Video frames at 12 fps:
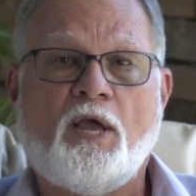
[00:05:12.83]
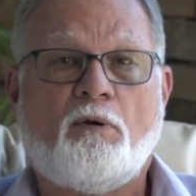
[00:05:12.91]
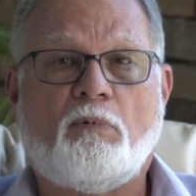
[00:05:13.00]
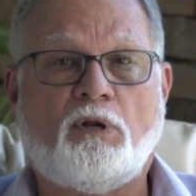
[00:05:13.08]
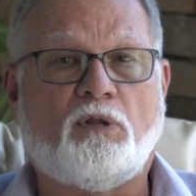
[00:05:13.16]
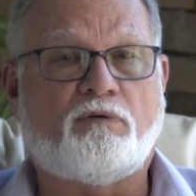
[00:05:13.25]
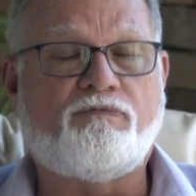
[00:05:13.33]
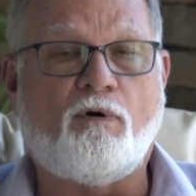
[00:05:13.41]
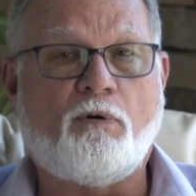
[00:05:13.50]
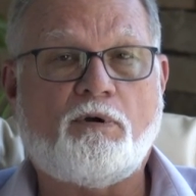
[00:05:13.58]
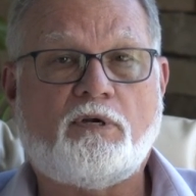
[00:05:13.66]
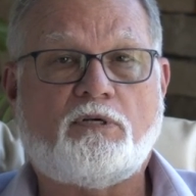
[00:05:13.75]
We look
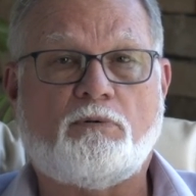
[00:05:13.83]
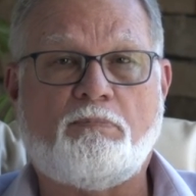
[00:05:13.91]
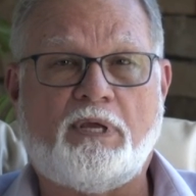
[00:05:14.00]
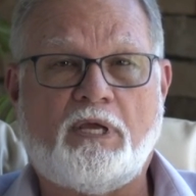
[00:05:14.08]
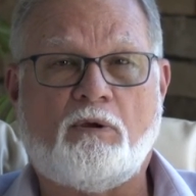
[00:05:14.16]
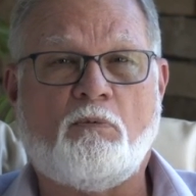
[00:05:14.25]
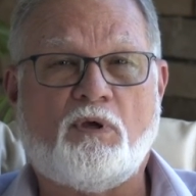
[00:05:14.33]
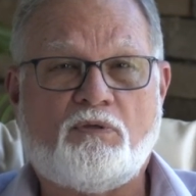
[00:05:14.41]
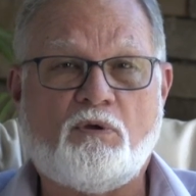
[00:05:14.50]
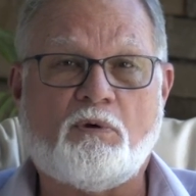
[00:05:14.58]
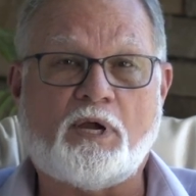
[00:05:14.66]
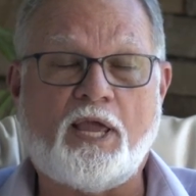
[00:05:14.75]
forward to being
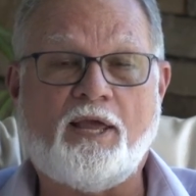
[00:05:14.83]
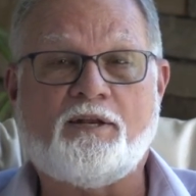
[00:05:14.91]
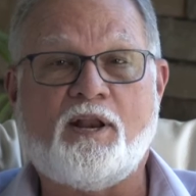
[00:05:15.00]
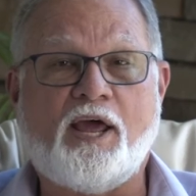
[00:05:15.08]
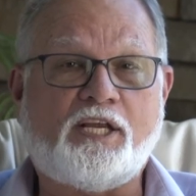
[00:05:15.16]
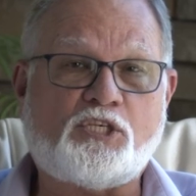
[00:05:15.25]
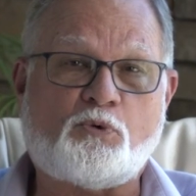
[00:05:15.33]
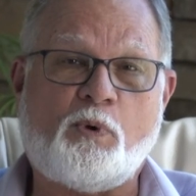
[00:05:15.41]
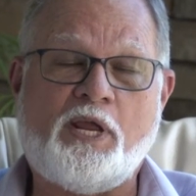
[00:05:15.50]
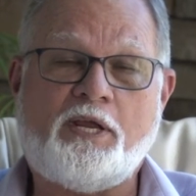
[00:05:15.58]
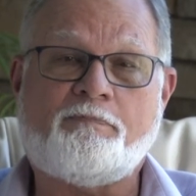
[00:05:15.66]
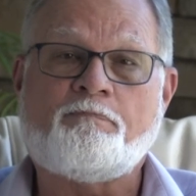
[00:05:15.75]
with you again next
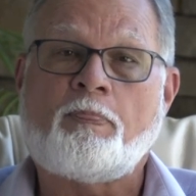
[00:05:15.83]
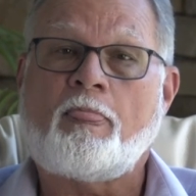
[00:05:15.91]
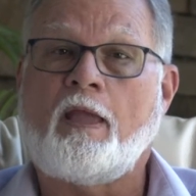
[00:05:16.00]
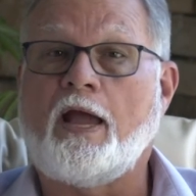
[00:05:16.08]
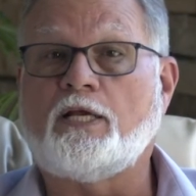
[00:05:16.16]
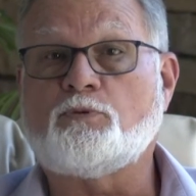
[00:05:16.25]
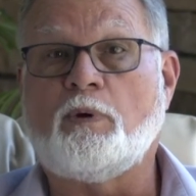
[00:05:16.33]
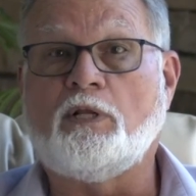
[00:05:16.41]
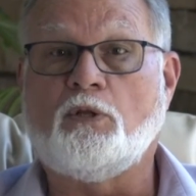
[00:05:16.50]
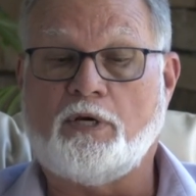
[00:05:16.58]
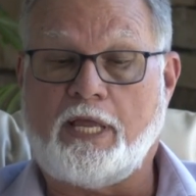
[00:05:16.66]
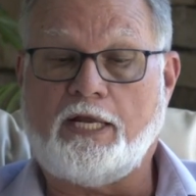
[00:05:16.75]
week as we
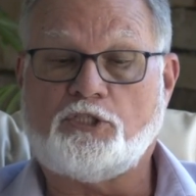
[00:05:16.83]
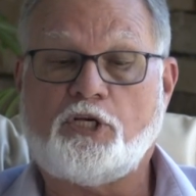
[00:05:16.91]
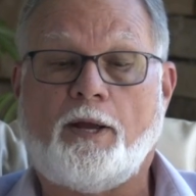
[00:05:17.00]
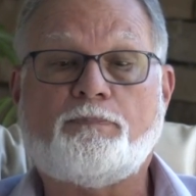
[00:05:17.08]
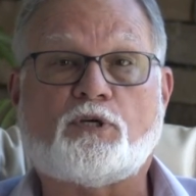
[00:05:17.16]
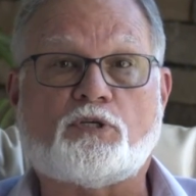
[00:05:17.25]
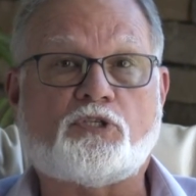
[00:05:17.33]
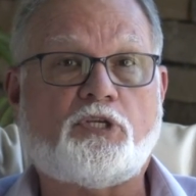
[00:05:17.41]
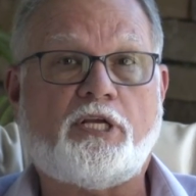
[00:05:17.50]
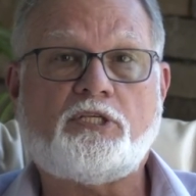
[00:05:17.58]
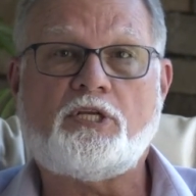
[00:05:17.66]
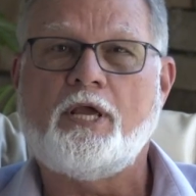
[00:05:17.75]
look at chapter
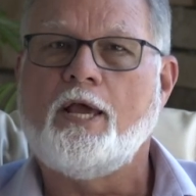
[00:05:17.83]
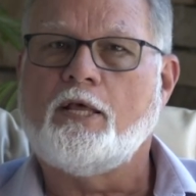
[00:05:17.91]
6.